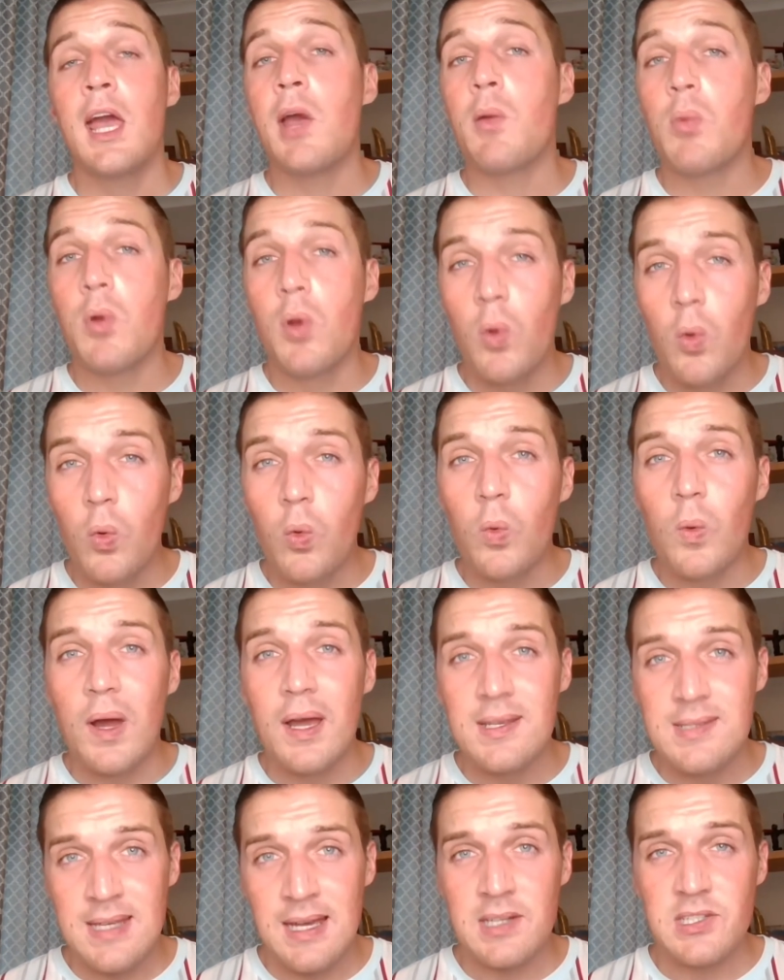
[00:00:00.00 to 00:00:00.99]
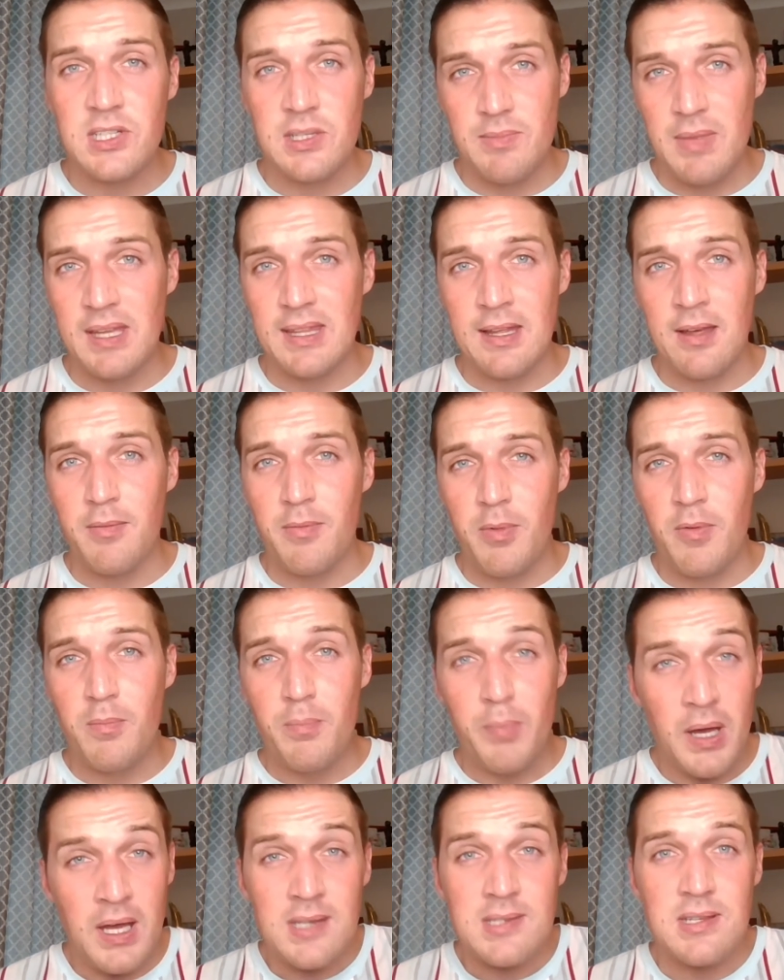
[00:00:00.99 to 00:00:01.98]
It will always actually make that
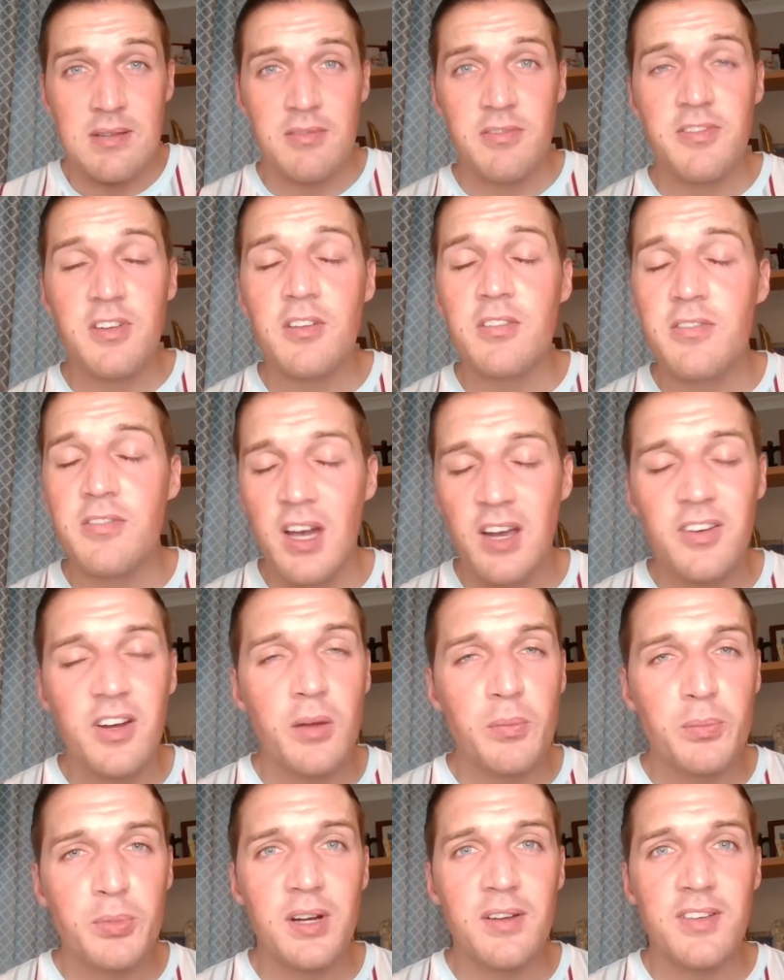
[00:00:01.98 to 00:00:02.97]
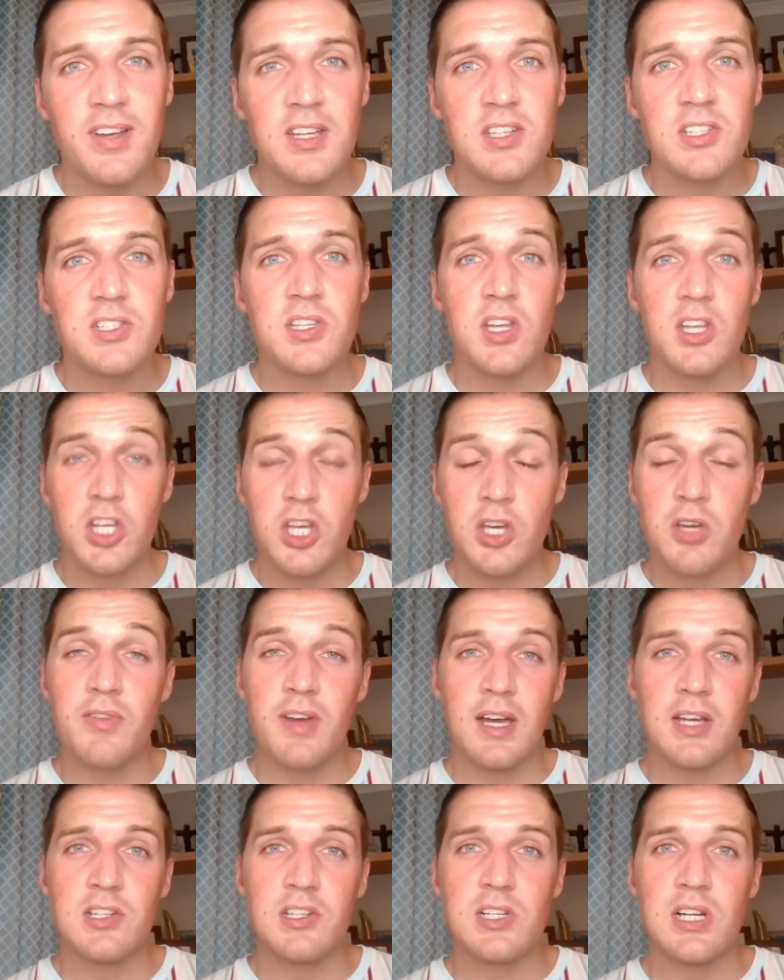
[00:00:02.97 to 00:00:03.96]
person feel very privileged that
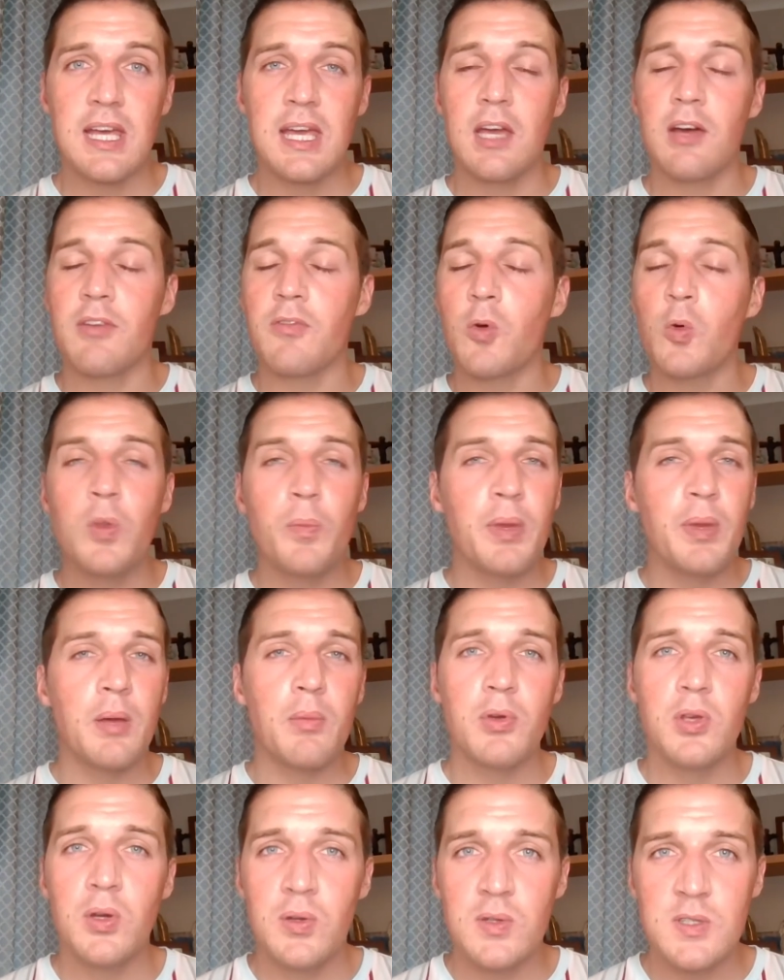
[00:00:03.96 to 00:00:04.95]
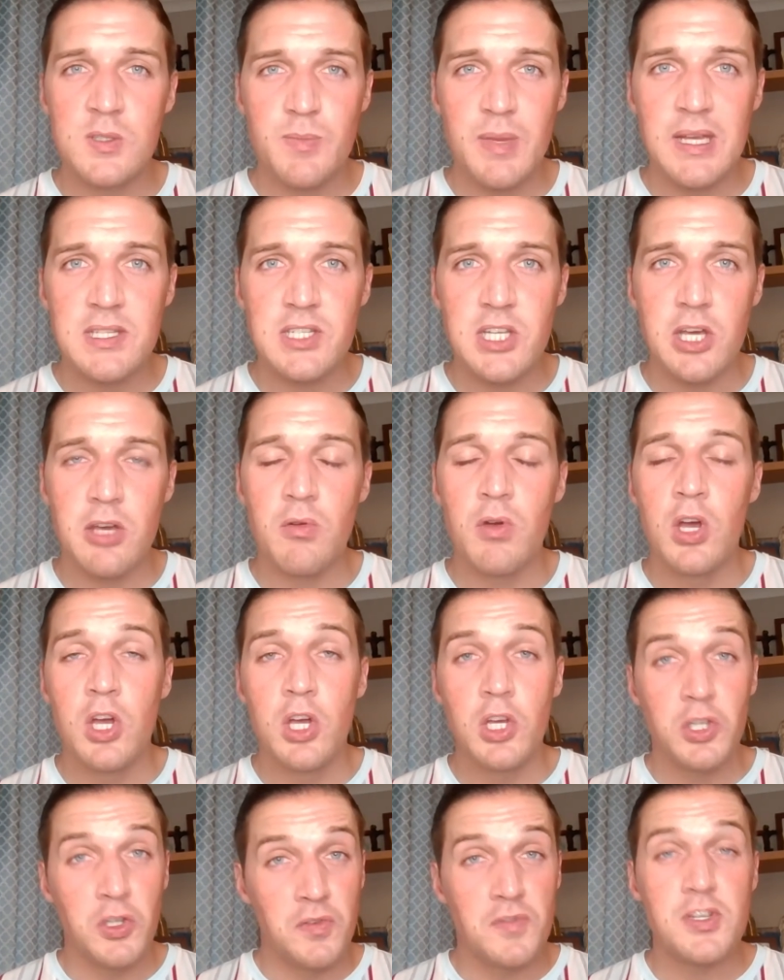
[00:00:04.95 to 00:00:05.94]
you've actually, of all the people you could speak to,
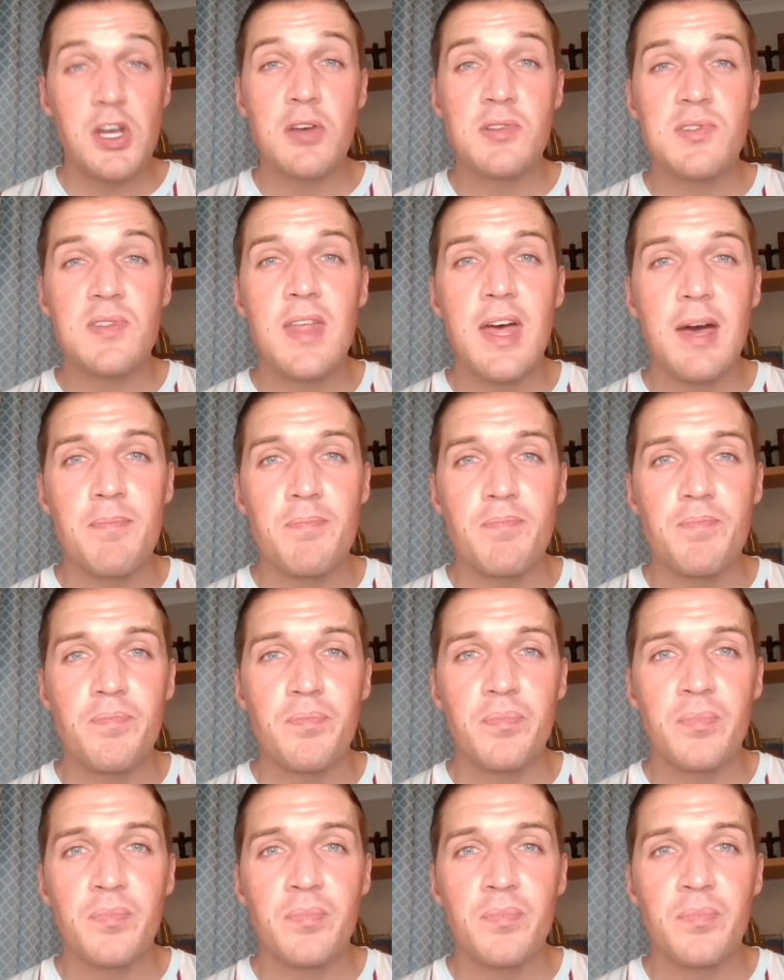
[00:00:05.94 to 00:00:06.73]
you've chosen them.